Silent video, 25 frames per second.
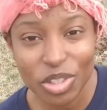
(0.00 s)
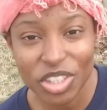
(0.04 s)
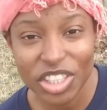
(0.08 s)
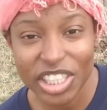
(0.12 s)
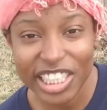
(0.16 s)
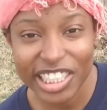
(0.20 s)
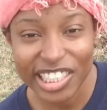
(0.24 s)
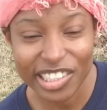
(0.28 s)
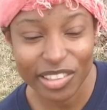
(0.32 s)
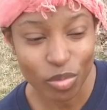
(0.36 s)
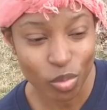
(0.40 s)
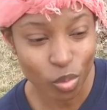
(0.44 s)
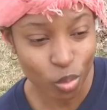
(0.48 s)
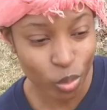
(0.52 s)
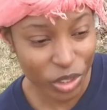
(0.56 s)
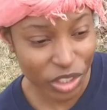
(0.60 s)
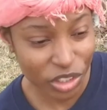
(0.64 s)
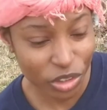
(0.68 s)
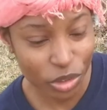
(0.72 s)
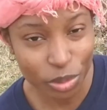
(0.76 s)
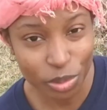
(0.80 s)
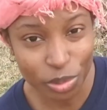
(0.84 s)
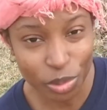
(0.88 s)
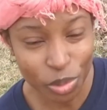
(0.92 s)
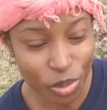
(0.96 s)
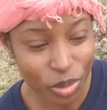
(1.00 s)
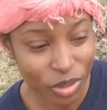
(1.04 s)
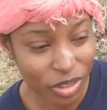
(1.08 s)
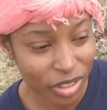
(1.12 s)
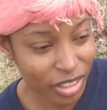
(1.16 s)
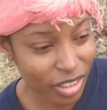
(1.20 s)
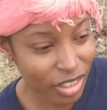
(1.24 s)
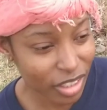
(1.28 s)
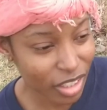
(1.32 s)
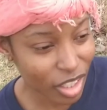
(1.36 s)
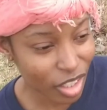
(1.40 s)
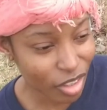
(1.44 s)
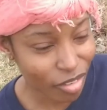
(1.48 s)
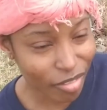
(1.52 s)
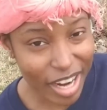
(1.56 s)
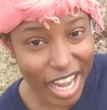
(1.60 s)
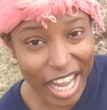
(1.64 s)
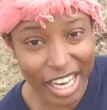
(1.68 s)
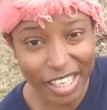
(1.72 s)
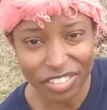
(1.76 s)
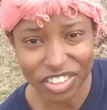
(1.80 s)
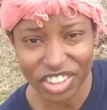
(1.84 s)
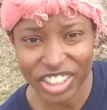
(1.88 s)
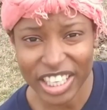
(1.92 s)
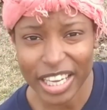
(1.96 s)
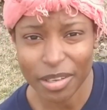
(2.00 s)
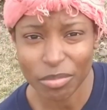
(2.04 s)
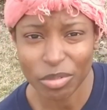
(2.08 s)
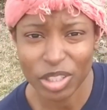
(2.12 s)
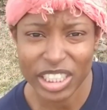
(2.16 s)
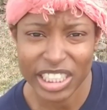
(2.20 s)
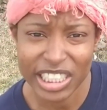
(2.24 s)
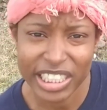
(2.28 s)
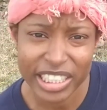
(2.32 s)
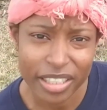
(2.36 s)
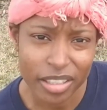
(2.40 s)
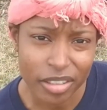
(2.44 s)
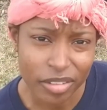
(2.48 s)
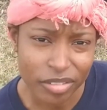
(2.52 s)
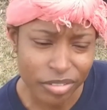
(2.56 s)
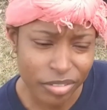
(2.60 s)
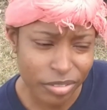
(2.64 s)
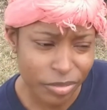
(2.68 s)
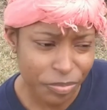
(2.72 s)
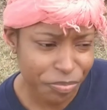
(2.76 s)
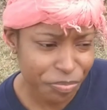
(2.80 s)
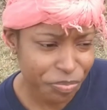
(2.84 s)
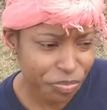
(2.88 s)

just went through a ride of shame yourself.